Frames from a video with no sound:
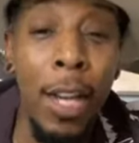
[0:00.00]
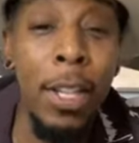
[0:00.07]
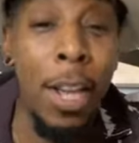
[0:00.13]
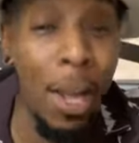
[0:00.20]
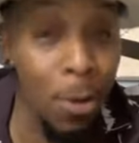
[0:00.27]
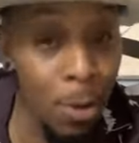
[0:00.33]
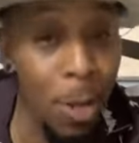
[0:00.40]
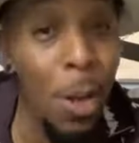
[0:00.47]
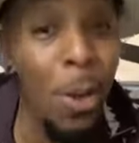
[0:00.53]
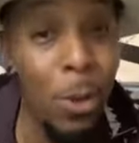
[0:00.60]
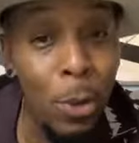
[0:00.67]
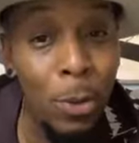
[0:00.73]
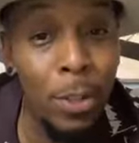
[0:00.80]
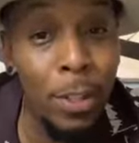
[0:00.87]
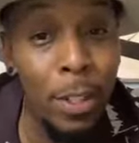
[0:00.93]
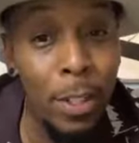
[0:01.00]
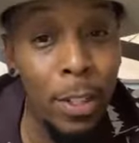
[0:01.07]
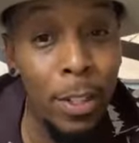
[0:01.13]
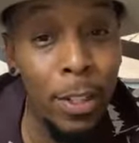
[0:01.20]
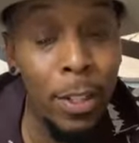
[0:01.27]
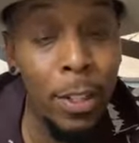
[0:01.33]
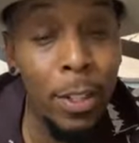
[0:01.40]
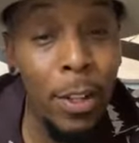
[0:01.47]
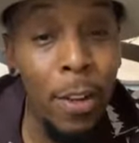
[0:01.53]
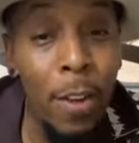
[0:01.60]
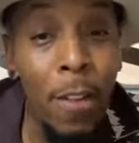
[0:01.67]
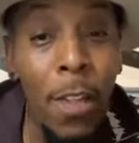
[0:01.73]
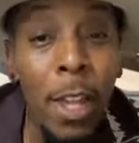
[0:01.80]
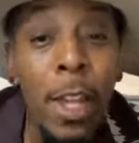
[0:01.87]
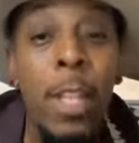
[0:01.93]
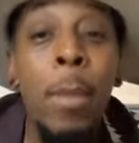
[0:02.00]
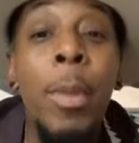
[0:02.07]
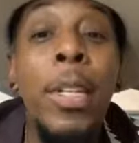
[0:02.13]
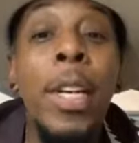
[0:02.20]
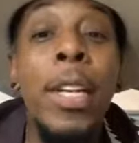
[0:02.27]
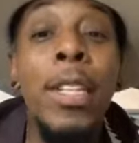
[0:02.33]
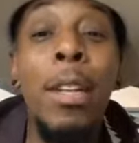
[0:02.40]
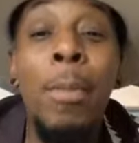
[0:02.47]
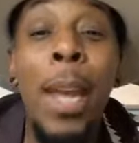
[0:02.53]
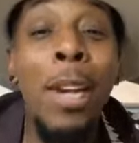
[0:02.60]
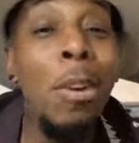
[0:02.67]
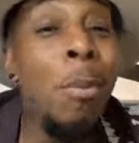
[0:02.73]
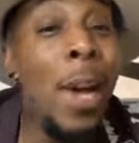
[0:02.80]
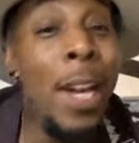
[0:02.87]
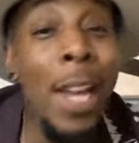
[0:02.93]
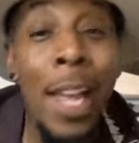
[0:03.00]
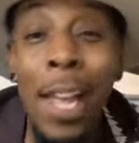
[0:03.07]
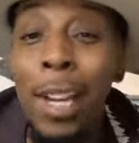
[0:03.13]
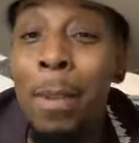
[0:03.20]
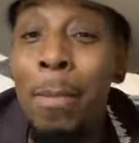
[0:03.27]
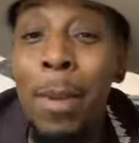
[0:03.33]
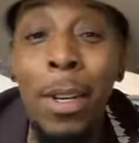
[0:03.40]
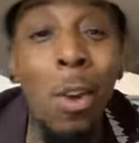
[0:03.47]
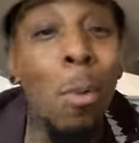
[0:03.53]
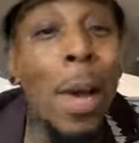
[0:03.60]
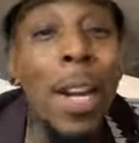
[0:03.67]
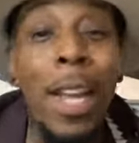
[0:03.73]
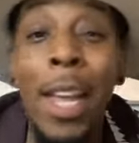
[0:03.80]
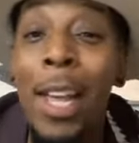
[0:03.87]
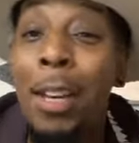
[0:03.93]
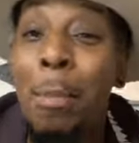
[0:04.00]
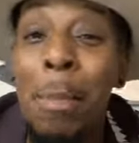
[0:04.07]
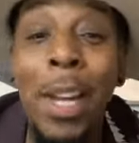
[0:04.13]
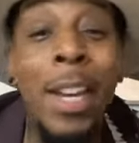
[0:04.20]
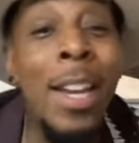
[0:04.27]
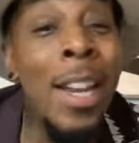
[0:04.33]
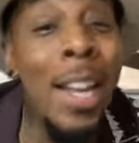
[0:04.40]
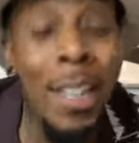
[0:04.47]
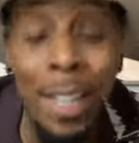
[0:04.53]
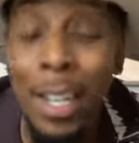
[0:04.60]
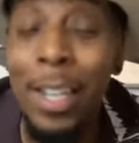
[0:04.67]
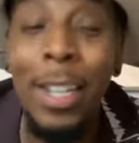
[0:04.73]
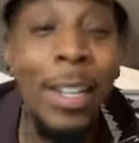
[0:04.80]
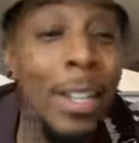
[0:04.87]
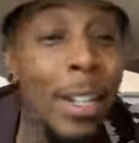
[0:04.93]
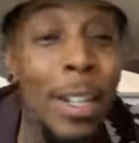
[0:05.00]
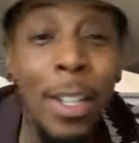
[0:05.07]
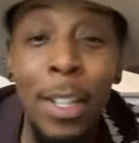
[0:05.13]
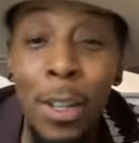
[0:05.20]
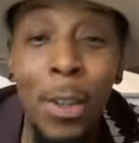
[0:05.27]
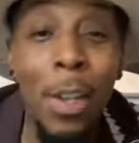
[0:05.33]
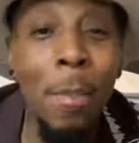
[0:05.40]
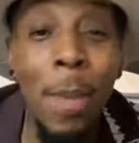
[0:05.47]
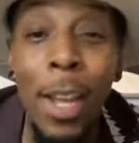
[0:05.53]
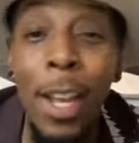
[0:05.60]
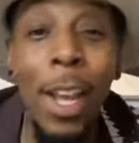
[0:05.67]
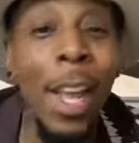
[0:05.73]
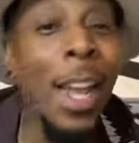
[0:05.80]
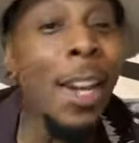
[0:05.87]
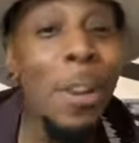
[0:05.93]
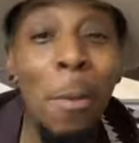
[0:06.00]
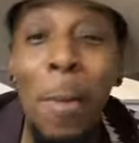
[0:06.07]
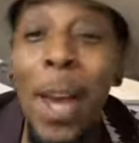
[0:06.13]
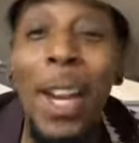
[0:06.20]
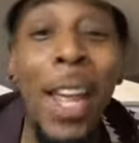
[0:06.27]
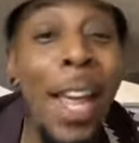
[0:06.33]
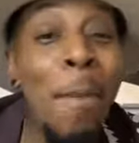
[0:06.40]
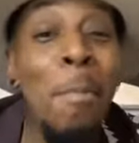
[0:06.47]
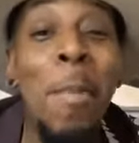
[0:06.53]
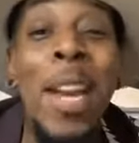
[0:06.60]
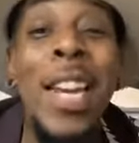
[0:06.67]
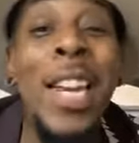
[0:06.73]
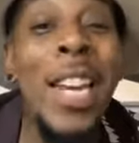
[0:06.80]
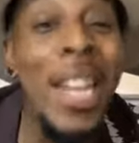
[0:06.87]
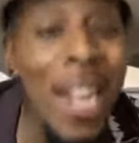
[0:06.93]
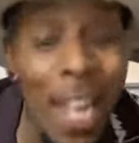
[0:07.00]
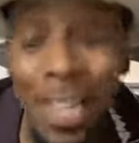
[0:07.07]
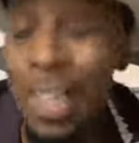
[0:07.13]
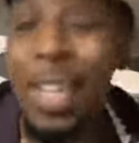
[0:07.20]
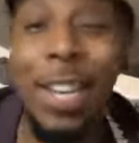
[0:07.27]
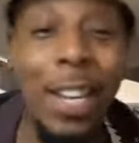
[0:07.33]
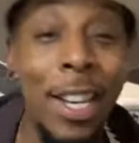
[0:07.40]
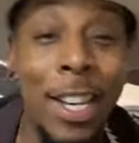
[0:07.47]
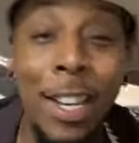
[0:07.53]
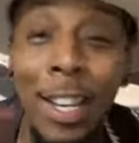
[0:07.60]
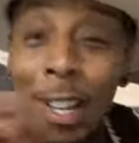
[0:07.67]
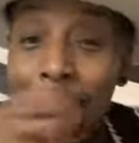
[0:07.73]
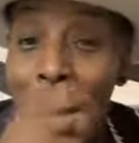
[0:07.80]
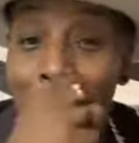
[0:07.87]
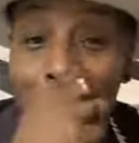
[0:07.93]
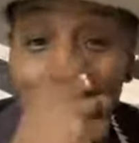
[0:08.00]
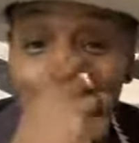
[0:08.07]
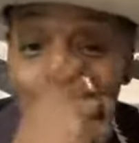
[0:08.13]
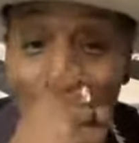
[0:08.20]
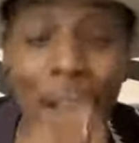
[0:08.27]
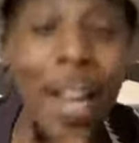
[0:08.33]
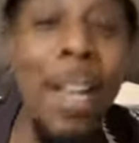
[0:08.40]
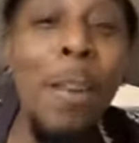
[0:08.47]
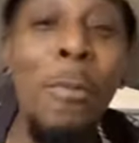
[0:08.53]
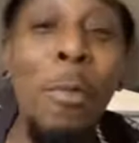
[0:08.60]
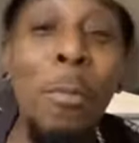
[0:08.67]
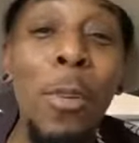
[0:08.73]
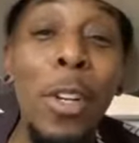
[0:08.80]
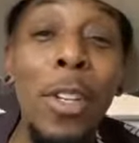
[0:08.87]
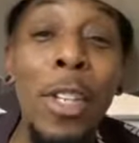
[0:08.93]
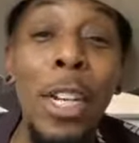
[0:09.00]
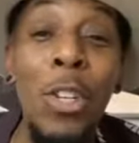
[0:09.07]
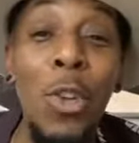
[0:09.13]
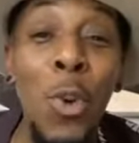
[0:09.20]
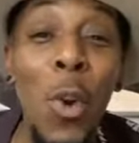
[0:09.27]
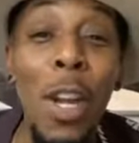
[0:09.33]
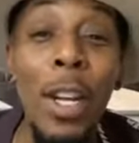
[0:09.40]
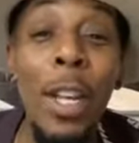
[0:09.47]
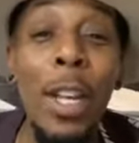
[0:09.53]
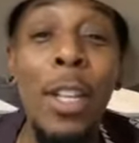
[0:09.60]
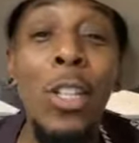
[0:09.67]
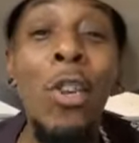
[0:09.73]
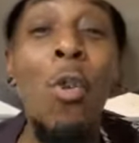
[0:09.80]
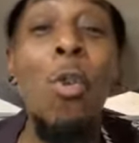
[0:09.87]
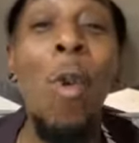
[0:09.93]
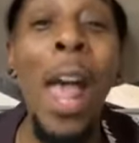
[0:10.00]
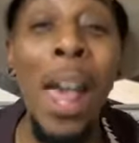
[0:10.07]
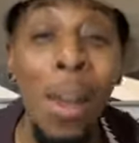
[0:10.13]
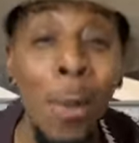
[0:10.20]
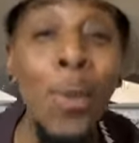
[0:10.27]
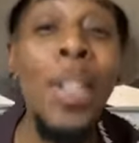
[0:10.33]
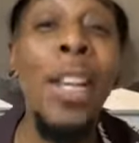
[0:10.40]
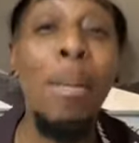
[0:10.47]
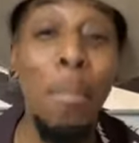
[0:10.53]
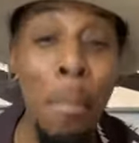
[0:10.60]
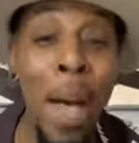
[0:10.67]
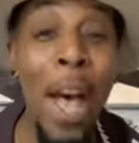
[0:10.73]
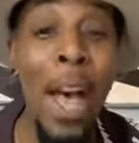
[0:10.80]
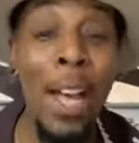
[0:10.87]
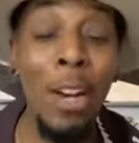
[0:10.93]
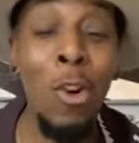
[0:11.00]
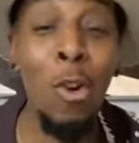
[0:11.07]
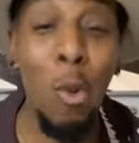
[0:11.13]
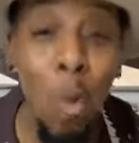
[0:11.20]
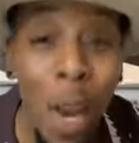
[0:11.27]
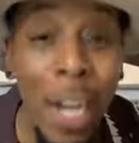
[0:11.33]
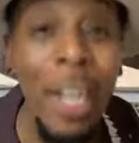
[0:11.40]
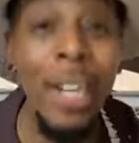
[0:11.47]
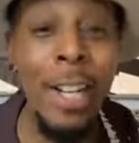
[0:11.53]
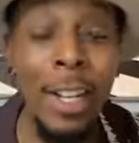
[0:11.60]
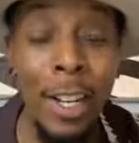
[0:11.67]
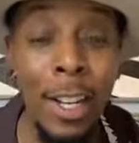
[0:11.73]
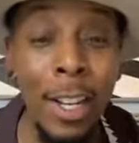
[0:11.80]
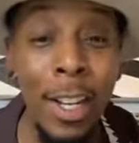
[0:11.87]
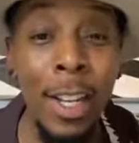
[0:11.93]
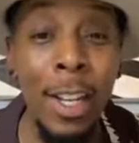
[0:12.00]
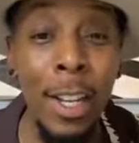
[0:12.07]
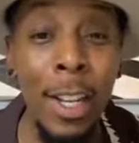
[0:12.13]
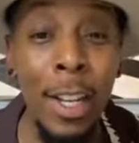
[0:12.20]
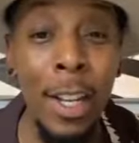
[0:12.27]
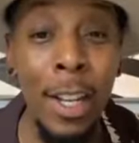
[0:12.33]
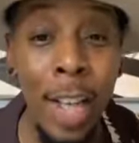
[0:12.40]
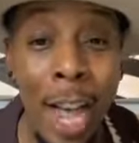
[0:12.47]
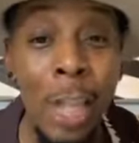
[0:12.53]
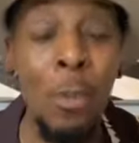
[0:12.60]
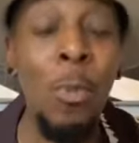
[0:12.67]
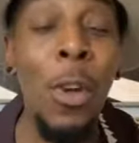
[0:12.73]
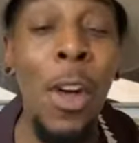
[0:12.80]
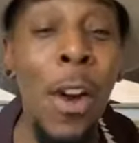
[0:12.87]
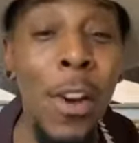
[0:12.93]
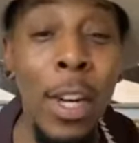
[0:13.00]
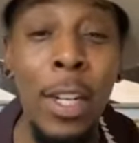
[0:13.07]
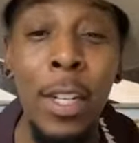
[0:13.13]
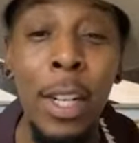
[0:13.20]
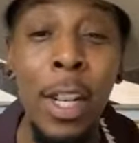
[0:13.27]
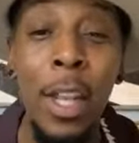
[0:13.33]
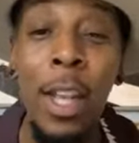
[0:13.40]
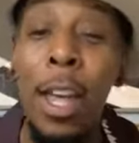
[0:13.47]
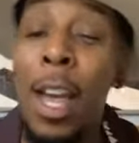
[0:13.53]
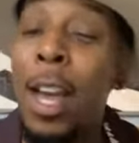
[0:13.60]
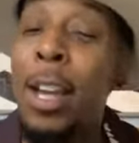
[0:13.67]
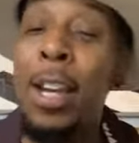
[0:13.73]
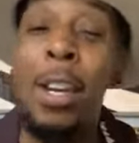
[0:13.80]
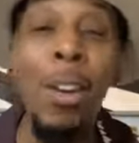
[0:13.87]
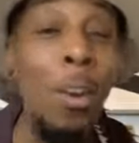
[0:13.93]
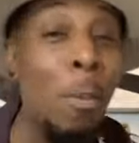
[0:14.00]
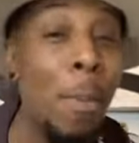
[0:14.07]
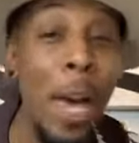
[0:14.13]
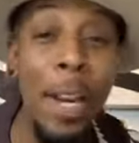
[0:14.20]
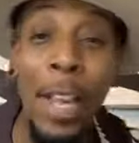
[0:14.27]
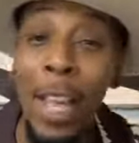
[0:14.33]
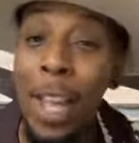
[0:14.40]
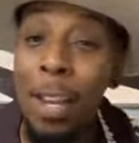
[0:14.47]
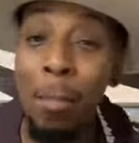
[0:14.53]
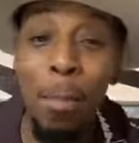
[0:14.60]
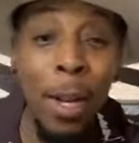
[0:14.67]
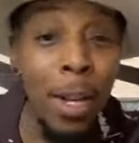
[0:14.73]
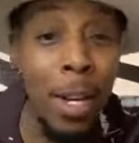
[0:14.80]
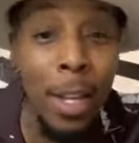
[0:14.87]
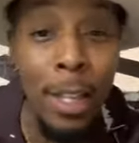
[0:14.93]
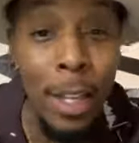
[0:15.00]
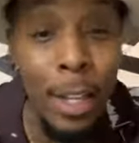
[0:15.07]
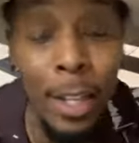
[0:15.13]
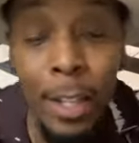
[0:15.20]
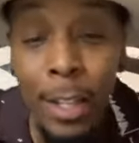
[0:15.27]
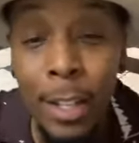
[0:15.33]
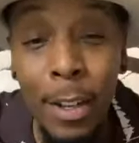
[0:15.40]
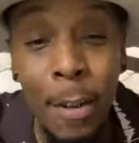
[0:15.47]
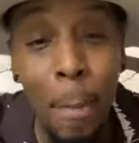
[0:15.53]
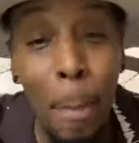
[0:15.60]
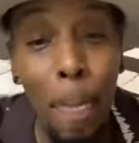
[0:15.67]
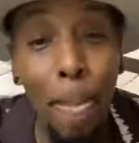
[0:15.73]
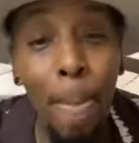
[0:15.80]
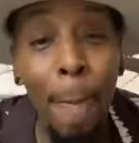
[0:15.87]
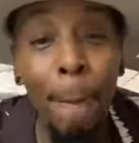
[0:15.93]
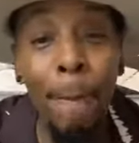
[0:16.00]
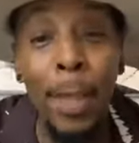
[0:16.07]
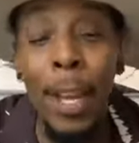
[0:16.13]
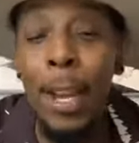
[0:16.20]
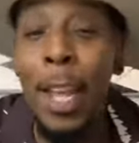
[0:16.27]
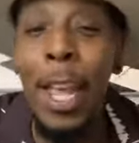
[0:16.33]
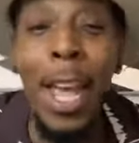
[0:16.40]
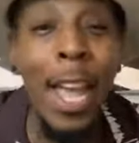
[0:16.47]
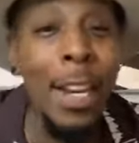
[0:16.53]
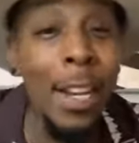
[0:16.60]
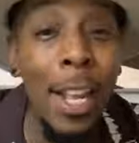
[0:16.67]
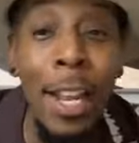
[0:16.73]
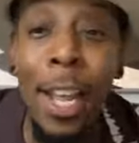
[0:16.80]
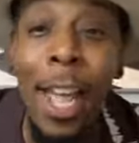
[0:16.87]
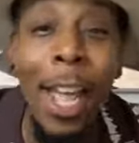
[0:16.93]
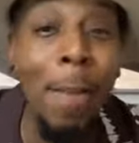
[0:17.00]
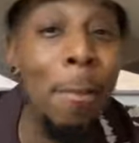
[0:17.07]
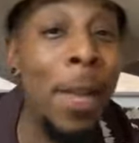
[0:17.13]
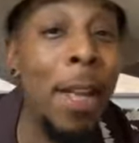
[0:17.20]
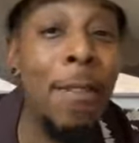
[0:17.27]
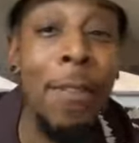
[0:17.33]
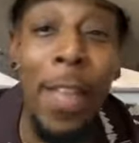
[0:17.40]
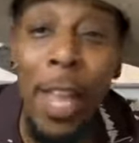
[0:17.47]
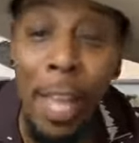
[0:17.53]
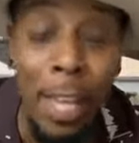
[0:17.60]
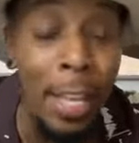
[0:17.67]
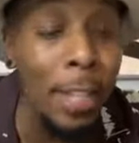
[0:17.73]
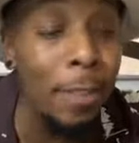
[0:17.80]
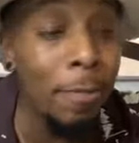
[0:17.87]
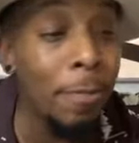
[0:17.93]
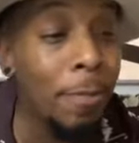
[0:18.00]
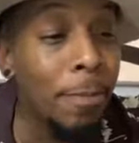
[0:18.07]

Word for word: That's how it goes. Cause I'm gonna tell you something, ain't nobody handed me nobody handed me nothing. You hear me? Ain't nobody handed me nothing. I come from D Detroit, surrounded by great gospel artists. Ain't nobody handed me nothing. ain't hand, they didn't hand me a thing.